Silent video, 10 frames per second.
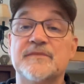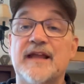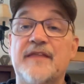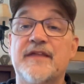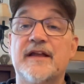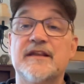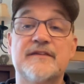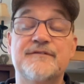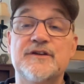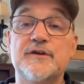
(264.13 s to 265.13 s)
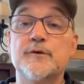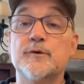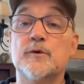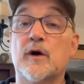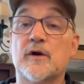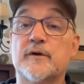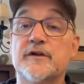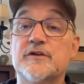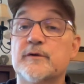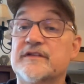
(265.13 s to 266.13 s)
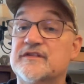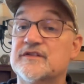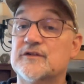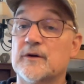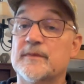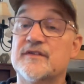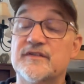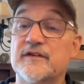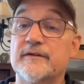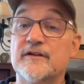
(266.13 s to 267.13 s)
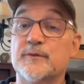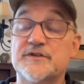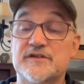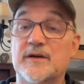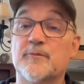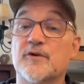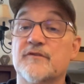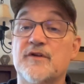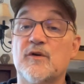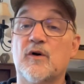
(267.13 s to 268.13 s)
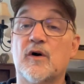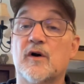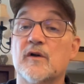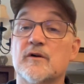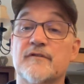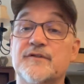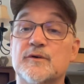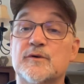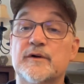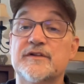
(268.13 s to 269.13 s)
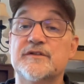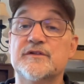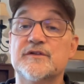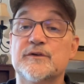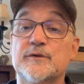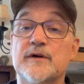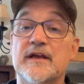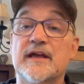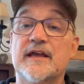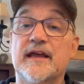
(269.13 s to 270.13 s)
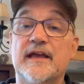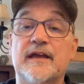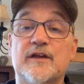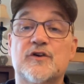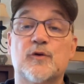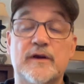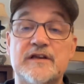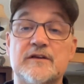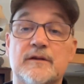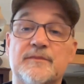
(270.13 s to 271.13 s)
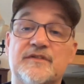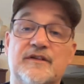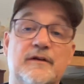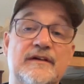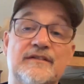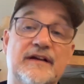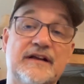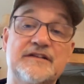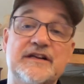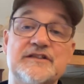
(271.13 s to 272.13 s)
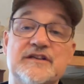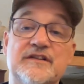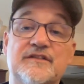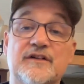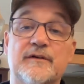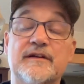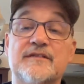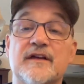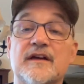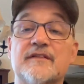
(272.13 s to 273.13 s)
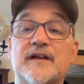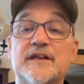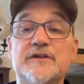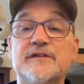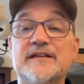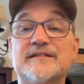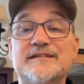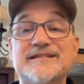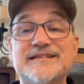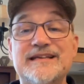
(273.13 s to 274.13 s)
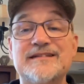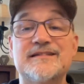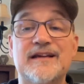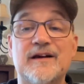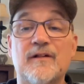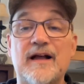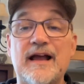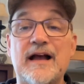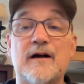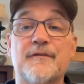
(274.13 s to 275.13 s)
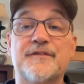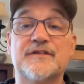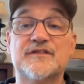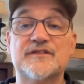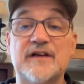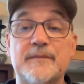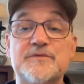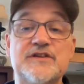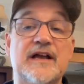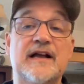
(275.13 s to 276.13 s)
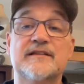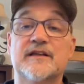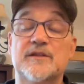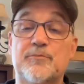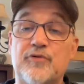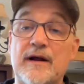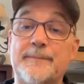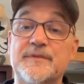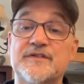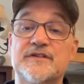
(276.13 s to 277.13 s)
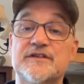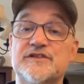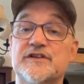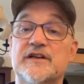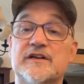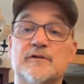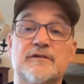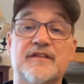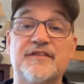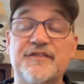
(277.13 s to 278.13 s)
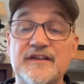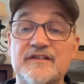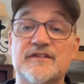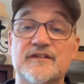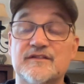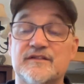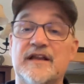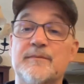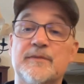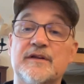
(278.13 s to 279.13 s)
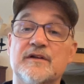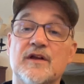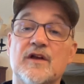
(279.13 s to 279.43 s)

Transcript: And then if you are going to do a sermon series, which a number of you are, or if you're going to do a curriculum series, like a teaching series, then you need to detail out the subject and the proposition or the thesis statement